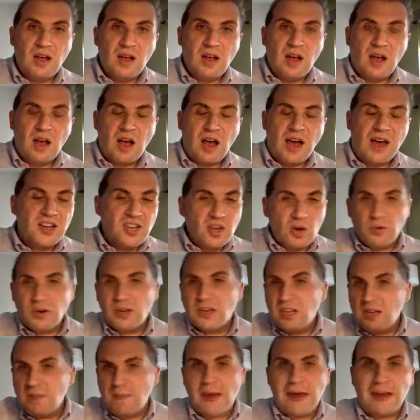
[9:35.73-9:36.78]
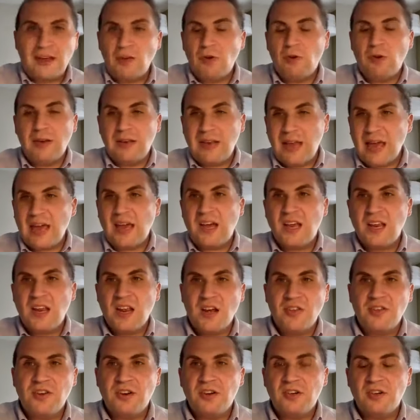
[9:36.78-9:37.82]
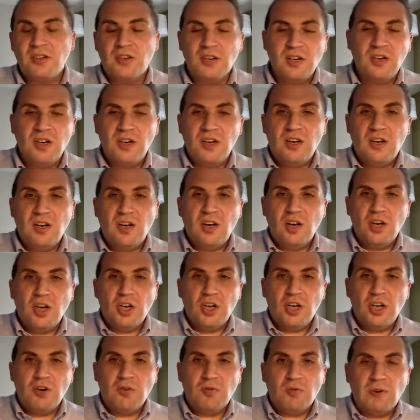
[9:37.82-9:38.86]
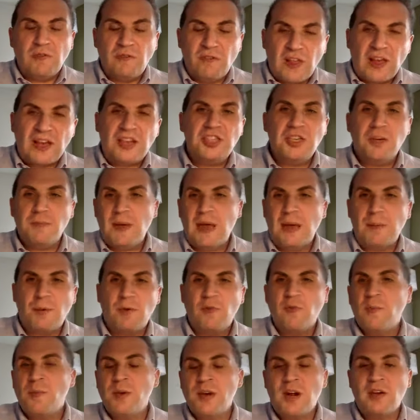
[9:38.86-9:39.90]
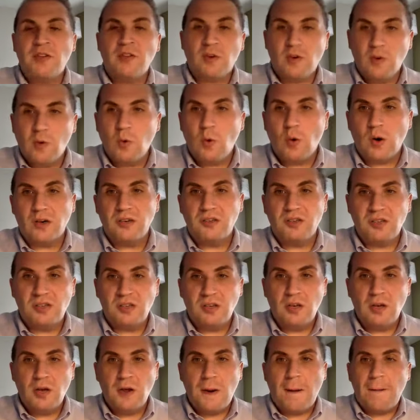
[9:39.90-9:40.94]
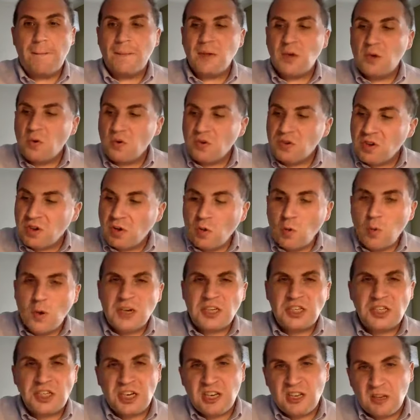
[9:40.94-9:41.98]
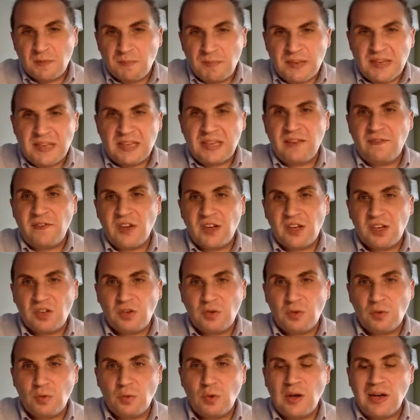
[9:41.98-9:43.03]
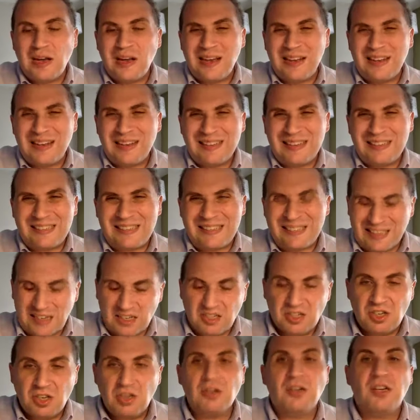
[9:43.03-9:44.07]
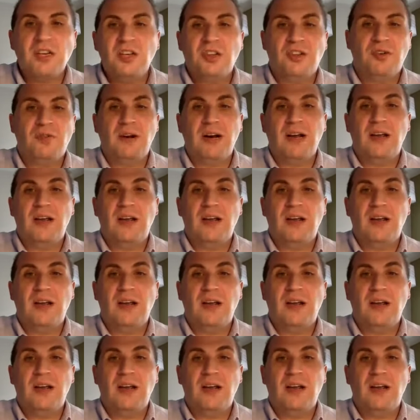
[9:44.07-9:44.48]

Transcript: I don't expect you to take another reflection paper from another course because the question is specific to 633.